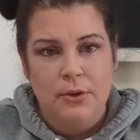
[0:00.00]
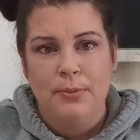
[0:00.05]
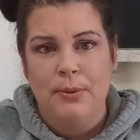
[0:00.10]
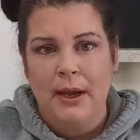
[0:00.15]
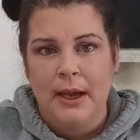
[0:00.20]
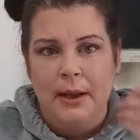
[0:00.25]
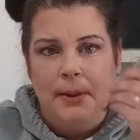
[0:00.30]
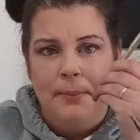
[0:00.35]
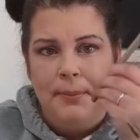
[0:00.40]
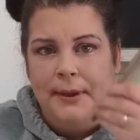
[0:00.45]

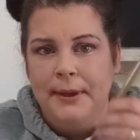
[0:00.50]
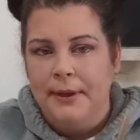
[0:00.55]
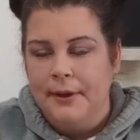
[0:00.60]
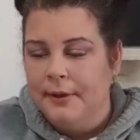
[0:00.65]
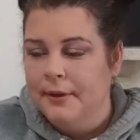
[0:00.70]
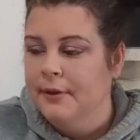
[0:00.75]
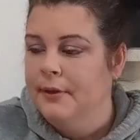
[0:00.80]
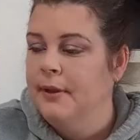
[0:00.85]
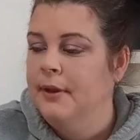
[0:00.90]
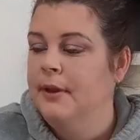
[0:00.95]
by
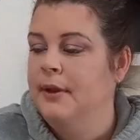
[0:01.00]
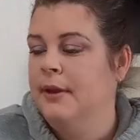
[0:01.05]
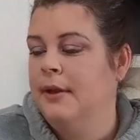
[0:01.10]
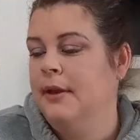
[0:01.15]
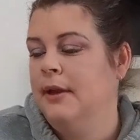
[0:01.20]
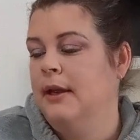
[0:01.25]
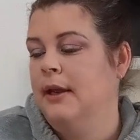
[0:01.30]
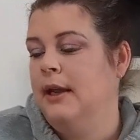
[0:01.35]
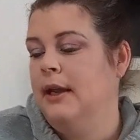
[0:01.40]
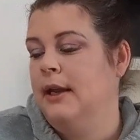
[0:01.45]
Appeal,
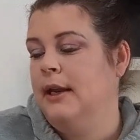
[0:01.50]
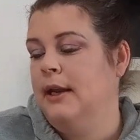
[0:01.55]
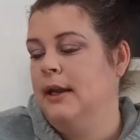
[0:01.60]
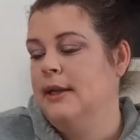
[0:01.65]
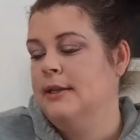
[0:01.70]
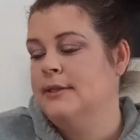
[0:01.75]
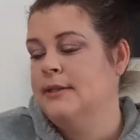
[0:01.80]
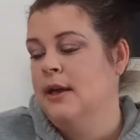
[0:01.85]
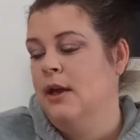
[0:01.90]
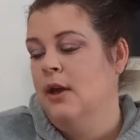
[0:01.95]
and it
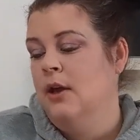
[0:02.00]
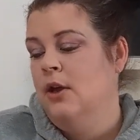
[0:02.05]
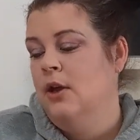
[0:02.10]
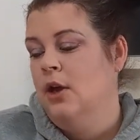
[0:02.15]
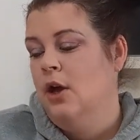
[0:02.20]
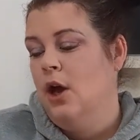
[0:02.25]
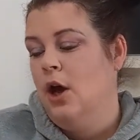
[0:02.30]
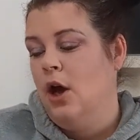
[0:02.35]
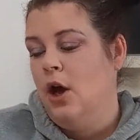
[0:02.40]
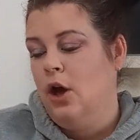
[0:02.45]
is
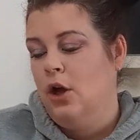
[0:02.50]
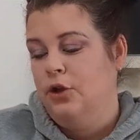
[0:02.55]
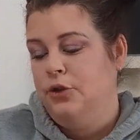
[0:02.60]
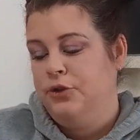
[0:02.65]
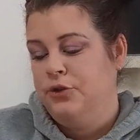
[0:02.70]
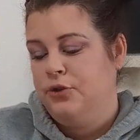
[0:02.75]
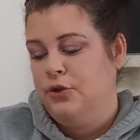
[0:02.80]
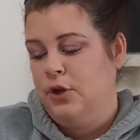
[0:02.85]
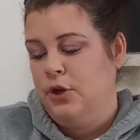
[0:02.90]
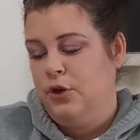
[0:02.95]

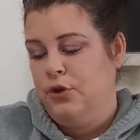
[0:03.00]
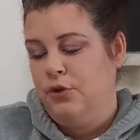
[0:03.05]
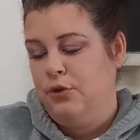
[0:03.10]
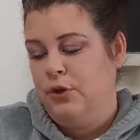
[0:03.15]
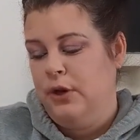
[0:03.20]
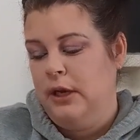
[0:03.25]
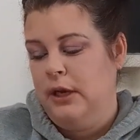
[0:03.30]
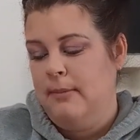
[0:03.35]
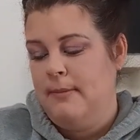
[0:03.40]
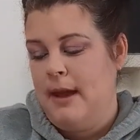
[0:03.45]
Ultra
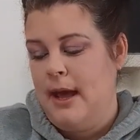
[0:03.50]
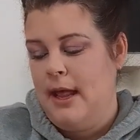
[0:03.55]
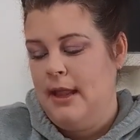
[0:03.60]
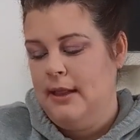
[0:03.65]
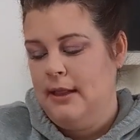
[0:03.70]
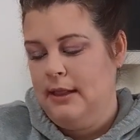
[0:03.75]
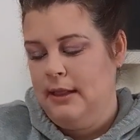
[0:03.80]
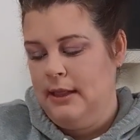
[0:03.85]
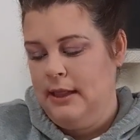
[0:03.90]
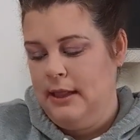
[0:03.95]
Cream
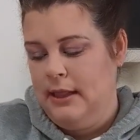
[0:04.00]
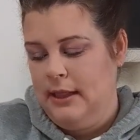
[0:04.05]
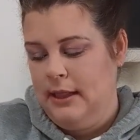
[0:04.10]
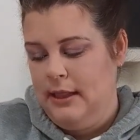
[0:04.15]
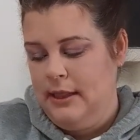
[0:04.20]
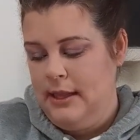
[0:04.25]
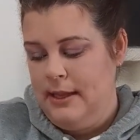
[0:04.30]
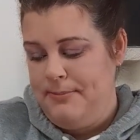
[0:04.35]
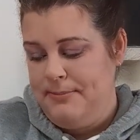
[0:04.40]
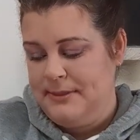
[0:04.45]

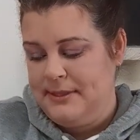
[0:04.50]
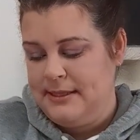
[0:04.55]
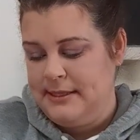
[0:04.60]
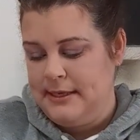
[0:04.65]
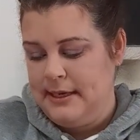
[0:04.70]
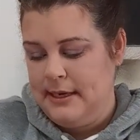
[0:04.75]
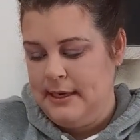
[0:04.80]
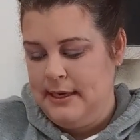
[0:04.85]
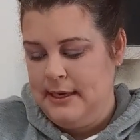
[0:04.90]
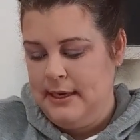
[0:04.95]

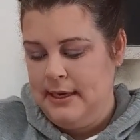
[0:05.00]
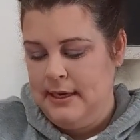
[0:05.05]
Lipstick.